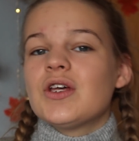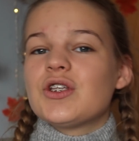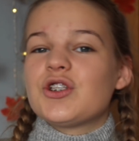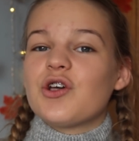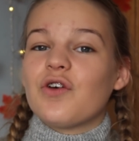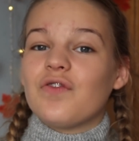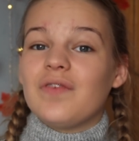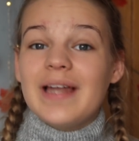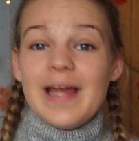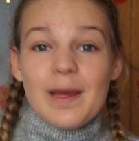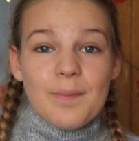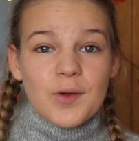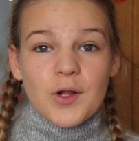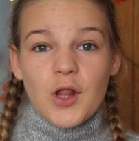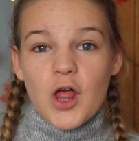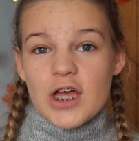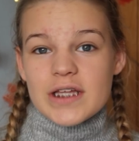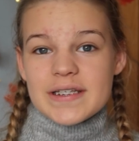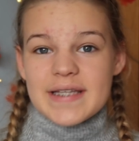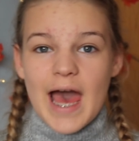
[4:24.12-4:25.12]
sort of lip
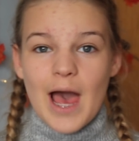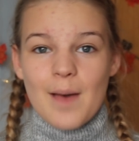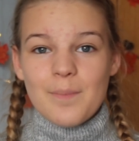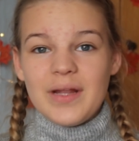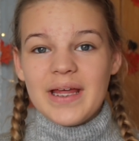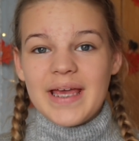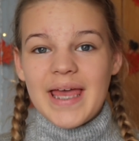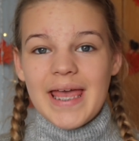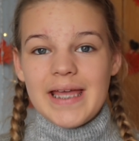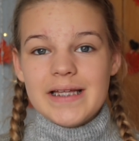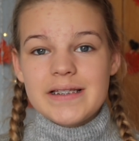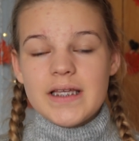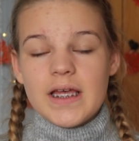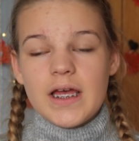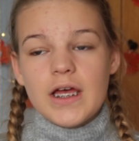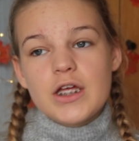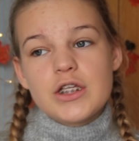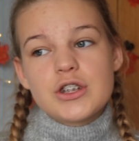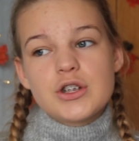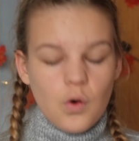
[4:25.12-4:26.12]
gloss
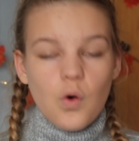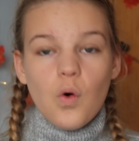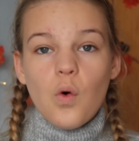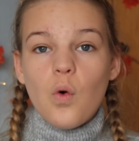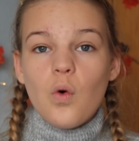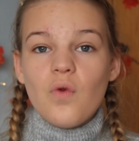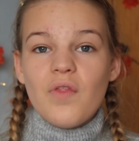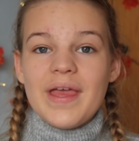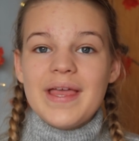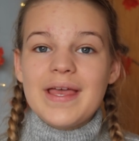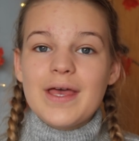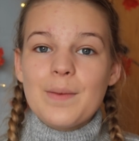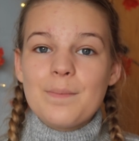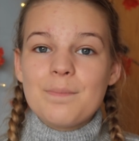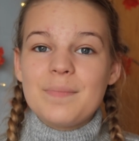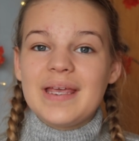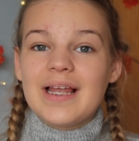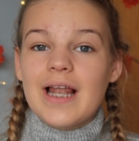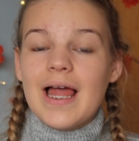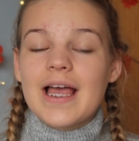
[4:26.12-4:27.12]
applicators, or they
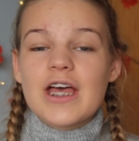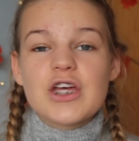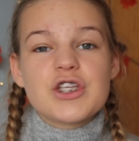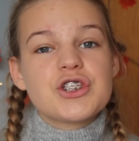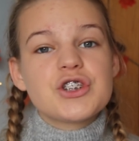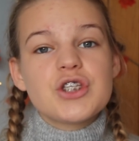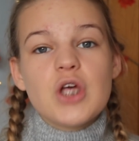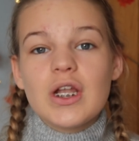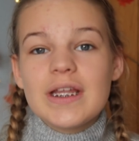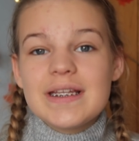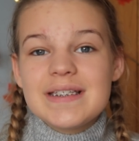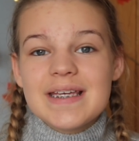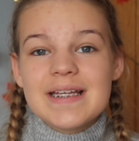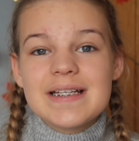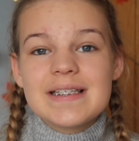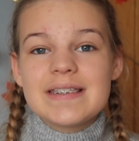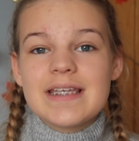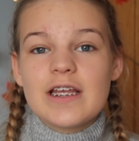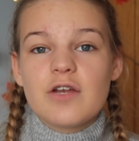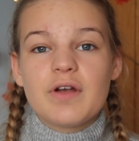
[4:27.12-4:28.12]
can be like a solid
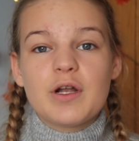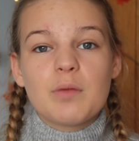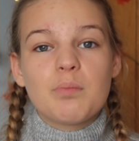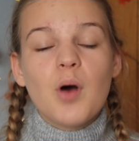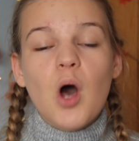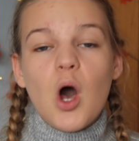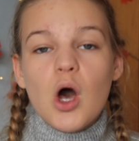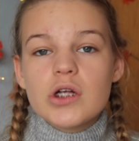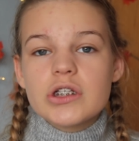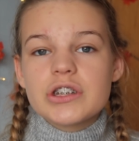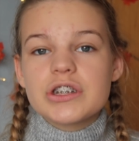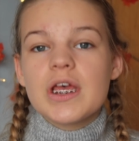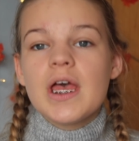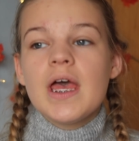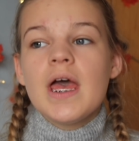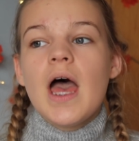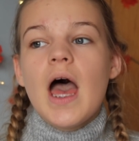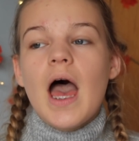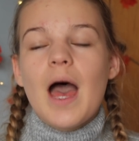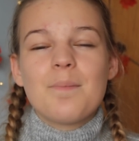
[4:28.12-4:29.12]
concealer in a pot,
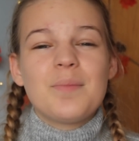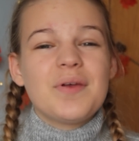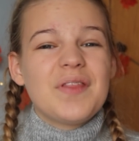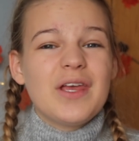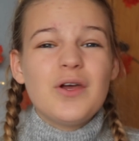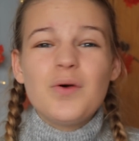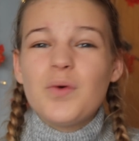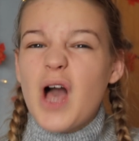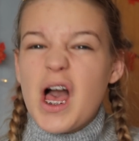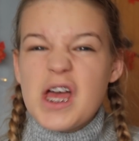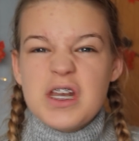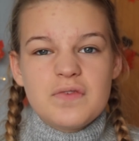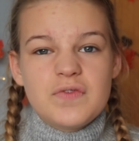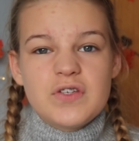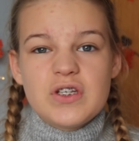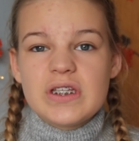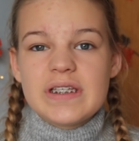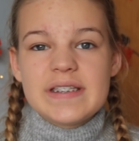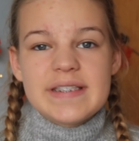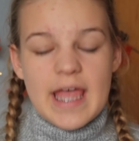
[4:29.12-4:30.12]
but they all kind of
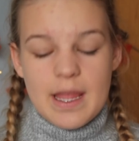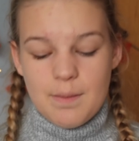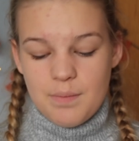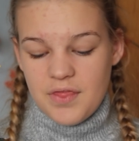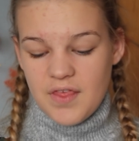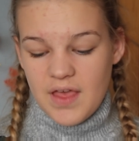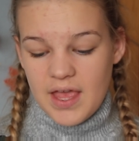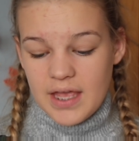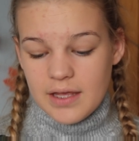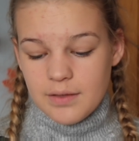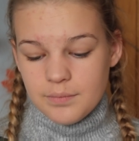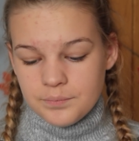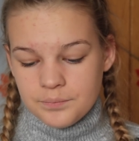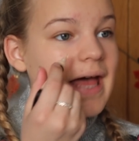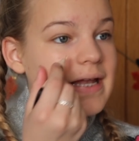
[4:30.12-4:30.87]
do the same thing.